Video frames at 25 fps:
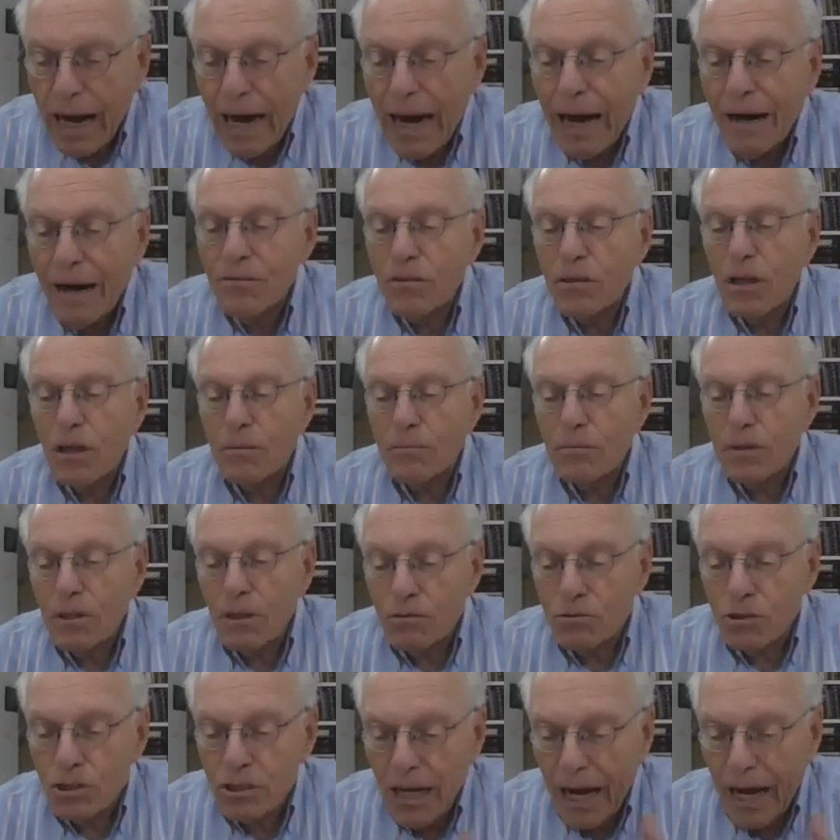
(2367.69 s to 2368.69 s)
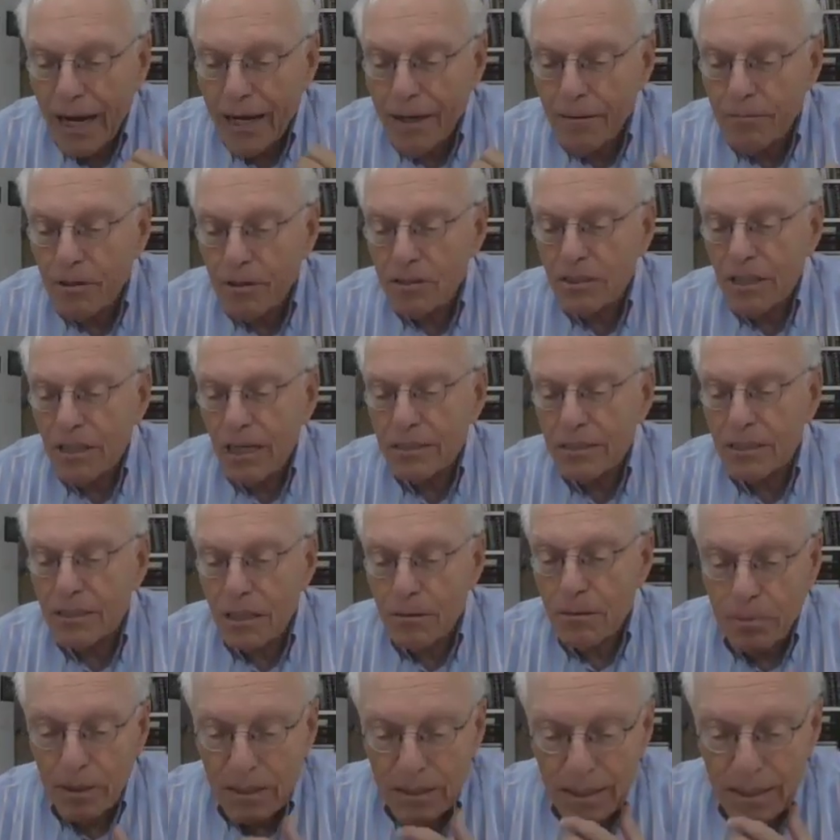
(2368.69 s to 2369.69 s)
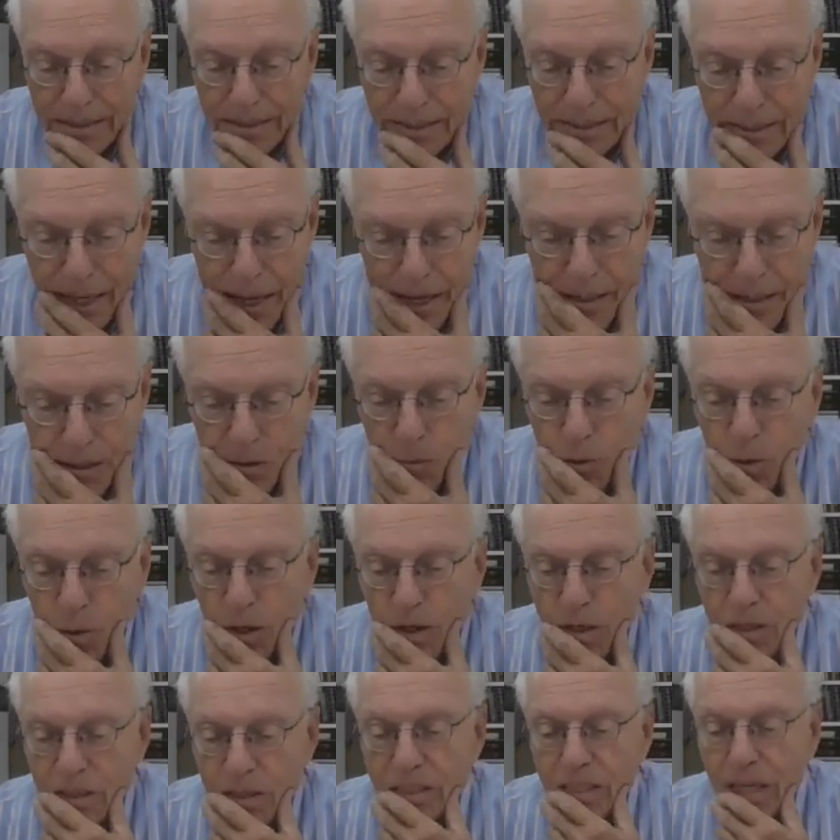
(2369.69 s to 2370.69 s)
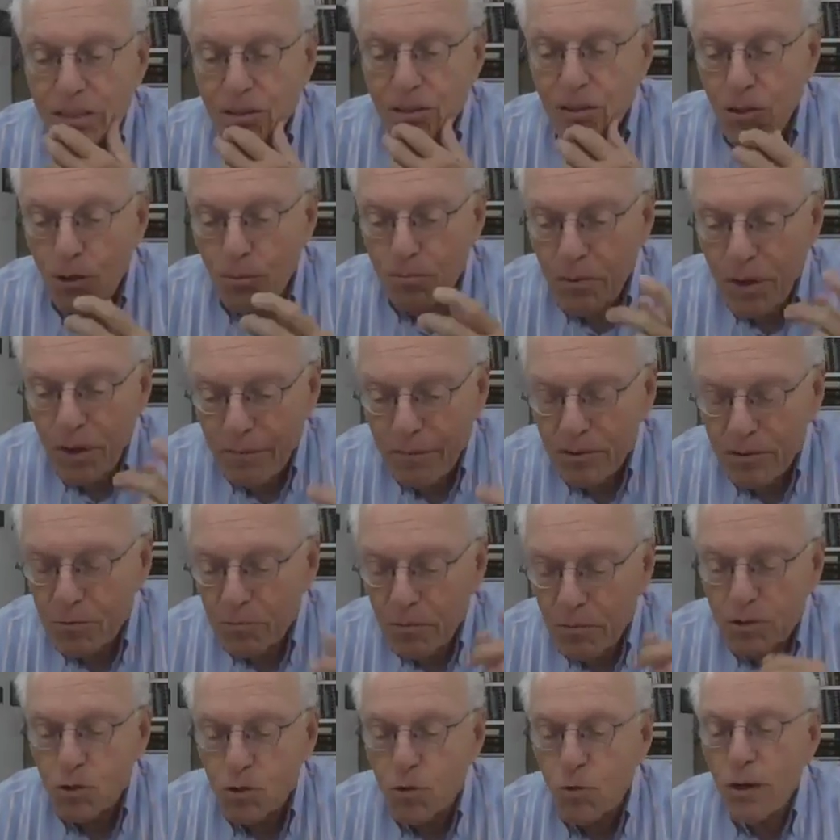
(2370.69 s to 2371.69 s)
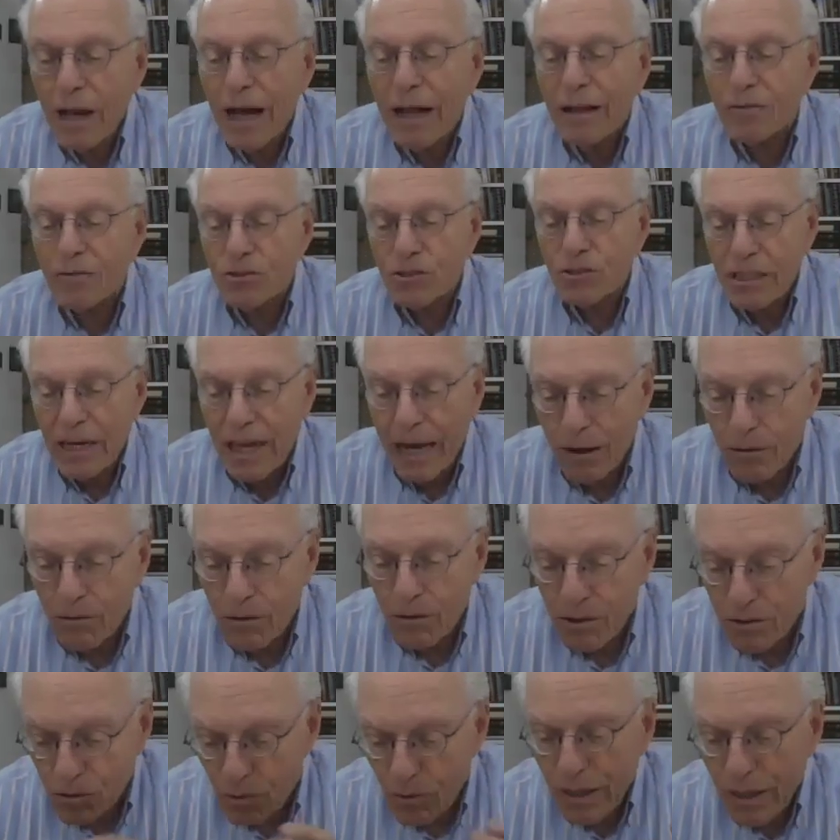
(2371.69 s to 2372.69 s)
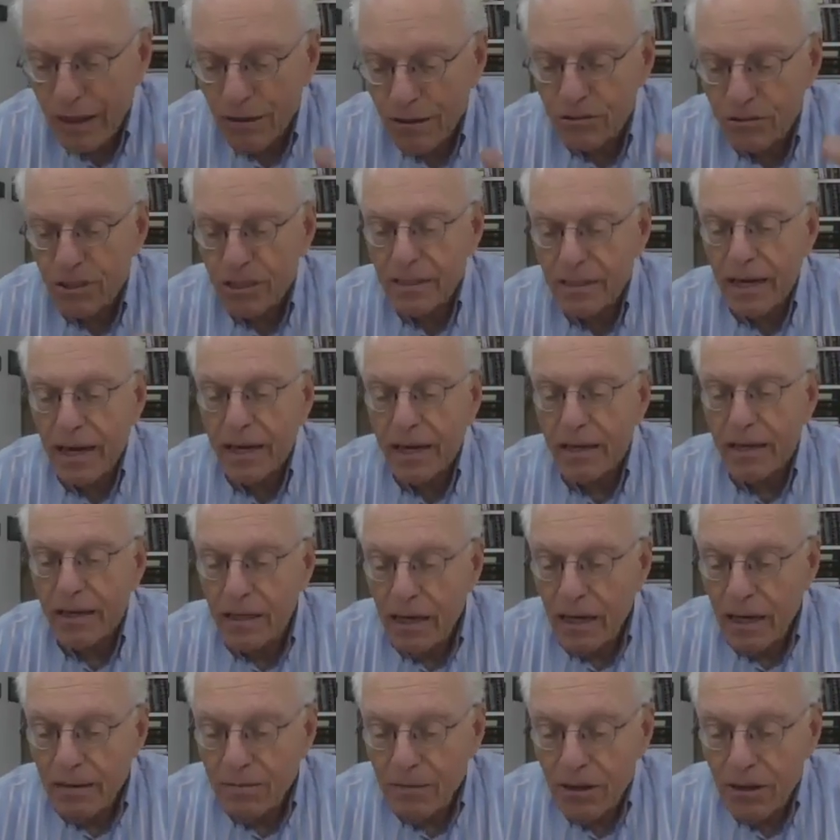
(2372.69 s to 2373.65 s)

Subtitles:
Avalom, lo shtayim katsasli. But let's say the worker says, you promised me $2 an hour, $2 a day.